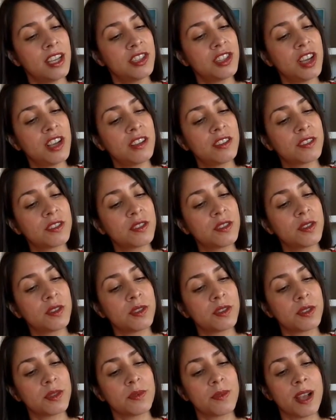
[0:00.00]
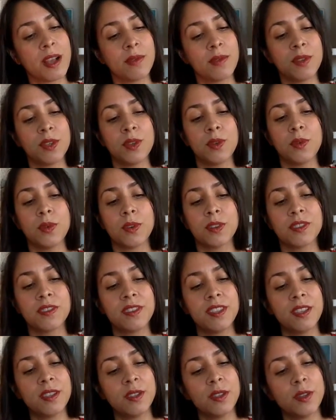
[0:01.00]
juggle circles around you, or
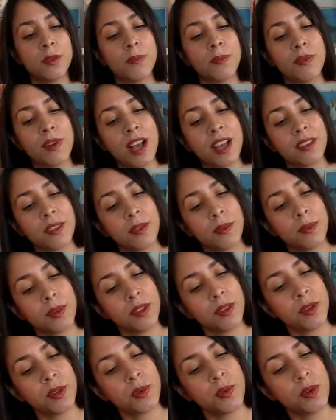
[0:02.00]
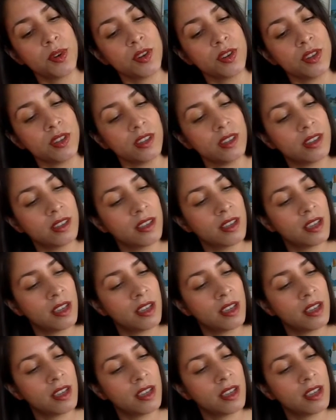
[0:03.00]
steal your breath with a twirl.